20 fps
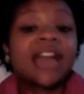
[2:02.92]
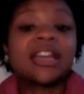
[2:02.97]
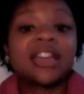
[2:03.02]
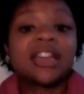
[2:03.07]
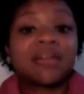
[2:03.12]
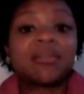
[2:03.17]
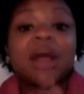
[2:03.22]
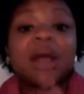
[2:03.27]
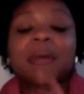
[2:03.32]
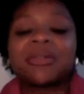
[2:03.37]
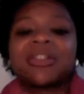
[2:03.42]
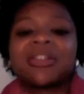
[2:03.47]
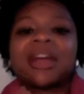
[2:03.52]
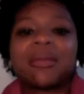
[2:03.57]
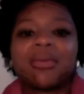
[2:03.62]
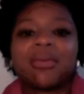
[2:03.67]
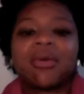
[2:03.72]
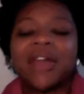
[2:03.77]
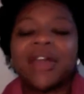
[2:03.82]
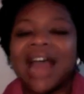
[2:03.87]
ne- up to that
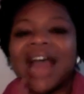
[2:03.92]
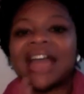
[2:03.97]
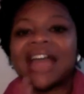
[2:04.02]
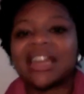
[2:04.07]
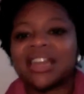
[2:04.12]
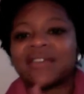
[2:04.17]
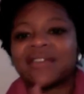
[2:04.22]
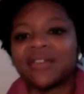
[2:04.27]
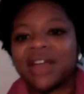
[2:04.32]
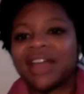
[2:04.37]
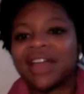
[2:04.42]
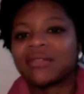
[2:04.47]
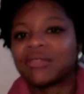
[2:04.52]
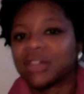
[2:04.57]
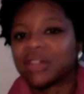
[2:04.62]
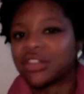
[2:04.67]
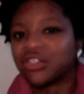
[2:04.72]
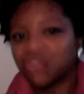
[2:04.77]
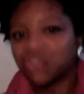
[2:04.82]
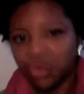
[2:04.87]
point, I had never had
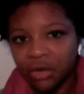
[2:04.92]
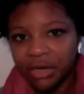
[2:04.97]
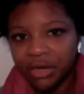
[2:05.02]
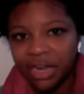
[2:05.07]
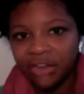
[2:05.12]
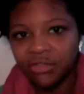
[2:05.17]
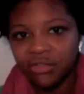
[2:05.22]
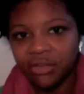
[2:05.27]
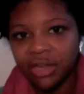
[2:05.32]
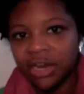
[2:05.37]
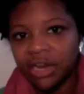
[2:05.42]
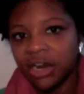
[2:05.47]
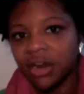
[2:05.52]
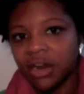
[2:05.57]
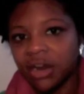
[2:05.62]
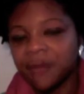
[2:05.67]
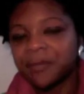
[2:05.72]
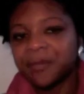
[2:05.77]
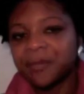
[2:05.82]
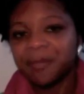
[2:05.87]
really short natural hair.
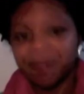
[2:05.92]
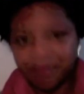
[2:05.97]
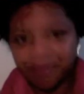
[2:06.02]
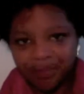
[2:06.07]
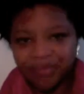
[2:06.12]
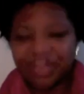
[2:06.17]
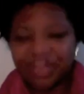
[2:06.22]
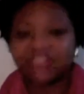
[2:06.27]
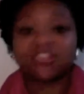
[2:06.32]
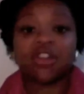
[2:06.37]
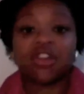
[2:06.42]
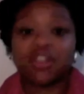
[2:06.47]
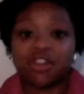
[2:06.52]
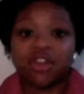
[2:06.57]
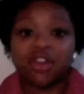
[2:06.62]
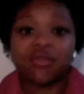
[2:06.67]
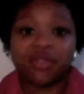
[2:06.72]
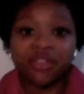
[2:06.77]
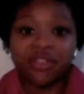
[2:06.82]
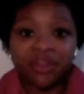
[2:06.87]
I started off
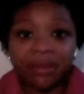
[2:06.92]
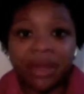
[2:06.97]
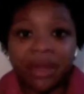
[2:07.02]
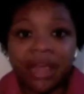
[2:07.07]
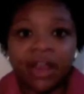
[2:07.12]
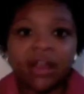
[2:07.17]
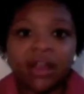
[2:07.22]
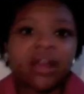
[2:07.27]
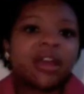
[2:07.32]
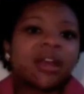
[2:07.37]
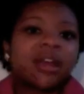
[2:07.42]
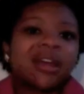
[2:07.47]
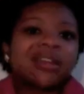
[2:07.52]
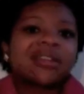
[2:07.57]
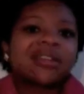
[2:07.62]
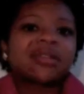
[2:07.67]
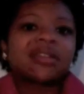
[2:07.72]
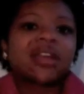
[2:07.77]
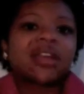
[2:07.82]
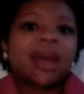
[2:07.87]
with some hair. So I
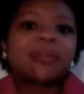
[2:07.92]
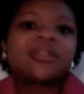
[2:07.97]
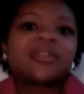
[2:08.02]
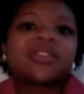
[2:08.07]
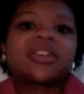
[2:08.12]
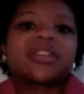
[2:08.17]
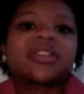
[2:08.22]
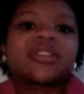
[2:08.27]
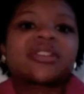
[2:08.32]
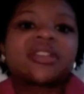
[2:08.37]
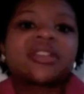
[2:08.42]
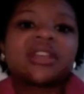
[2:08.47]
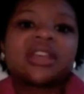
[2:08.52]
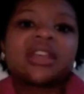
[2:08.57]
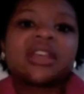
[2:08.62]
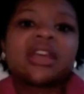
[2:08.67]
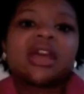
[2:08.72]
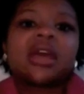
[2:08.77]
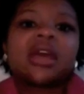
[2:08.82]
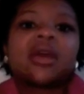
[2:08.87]
was like, I'm just going to see
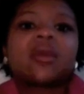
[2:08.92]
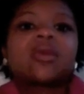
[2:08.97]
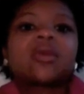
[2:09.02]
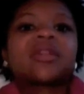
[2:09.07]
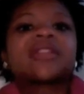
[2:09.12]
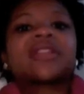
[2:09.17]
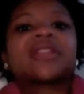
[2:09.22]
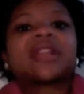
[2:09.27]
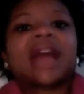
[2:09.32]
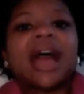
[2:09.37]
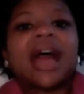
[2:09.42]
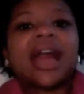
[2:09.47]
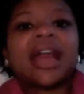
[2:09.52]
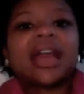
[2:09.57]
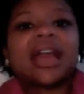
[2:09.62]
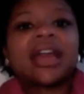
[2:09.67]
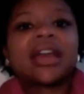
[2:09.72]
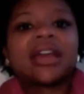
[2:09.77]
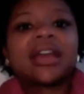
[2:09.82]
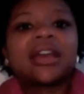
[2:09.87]
what it's
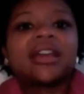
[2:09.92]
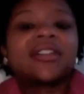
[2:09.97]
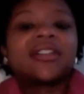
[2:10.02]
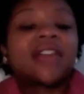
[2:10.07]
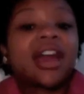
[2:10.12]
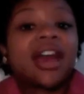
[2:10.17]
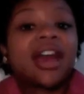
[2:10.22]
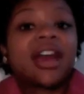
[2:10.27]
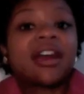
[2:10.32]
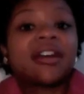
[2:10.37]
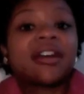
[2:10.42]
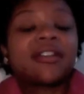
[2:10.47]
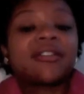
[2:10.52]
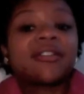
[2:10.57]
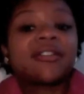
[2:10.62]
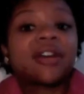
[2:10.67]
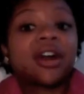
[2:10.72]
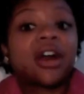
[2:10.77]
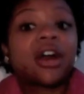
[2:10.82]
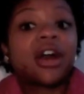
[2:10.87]
like to have
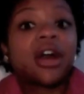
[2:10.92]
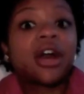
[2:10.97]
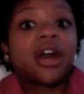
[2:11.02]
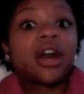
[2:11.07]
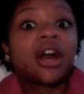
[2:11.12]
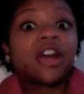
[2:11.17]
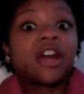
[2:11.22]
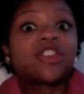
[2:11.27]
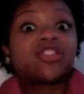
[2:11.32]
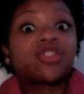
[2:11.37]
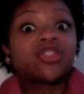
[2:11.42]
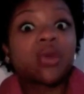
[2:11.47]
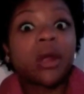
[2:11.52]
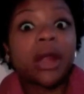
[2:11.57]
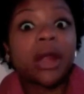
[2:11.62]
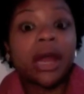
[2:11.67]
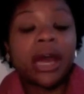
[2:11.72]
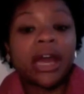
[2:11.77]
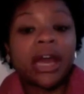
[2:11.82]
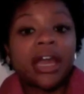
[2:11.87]
a
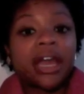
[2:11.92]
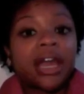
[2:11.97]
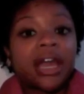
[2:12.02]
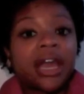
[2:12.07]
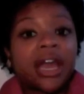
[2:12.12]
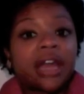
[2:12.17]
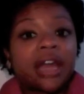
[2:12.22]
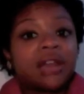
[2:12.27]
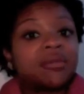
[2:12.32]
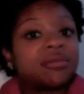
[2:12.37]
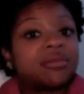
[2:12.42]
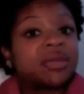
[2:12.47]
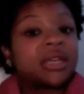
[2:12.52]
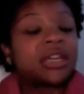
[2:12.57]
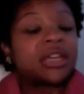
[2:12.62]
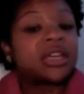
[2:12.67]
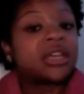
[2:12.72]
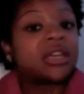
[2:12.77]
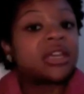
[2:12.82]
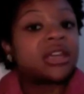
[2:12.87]
shortcut and it
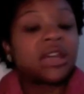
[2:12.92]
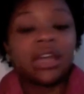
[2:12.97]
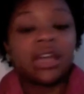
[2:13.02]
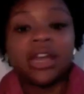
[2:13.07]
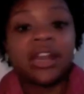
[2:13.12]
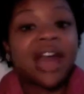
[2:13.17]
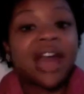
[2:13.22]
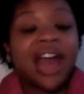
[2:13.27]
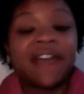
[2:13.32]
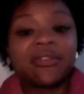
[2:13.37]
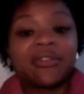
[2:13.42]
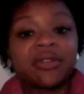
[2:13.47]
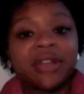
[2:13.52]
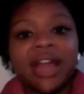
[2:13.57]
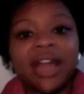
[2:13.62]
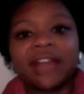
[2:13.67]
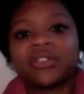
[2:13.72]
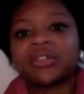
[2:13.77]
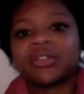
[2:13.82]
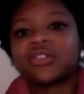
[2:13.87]
be, and I have a
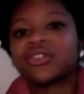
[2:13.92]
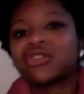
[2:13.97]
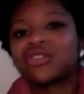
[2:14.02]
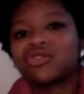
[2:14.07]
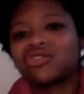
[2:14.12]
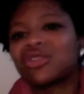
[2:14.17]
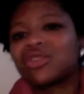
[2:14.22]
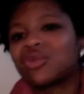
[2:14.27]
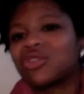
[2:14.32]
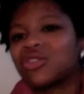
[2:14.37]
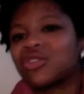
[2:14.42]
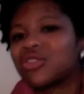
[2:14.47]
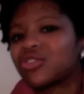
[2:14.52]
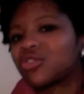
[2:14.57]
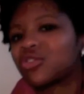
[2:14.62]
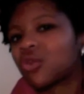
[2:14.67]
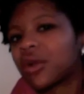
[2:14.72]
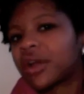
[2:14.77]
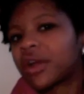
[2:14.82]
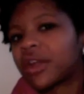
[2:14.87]
relaxer. Because usually when you get a
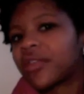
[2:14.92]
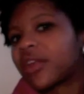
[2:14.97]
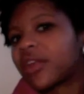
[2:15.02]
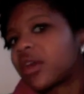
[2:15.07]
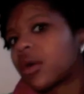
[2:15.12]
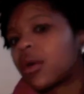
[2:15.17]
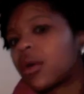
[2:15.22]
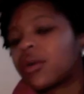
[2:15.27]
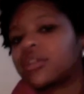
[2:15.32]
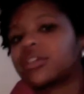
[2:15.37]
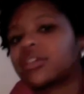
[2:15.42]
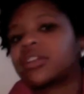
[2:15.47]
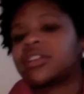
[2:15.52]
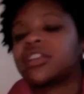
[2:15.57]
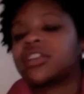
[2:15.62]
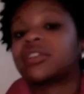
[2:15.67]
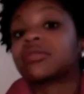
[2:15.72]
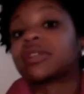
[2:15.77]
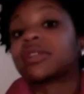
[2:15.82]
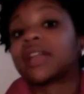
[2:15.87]
shortcut, they go, oh, you're going to need
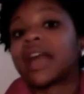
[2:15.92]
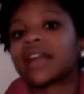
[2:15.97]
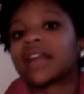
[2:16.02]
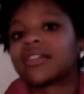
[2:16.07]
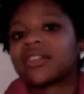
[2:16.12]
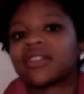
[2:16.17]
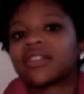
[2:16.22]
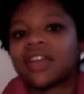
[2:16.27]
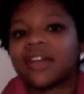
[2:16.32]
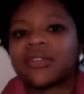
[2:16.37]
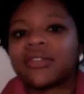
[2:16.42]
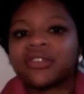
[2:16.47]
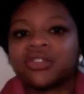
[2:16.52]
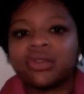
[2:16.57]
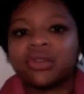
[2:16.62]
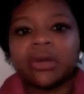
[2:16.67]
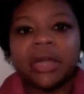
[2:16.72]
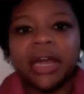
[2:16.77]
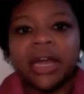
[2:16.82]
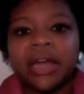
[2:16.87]
to relax it to have the
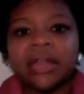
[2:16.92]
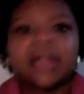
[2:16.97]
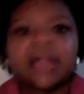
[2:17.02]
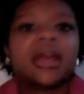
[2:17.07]
shortcut.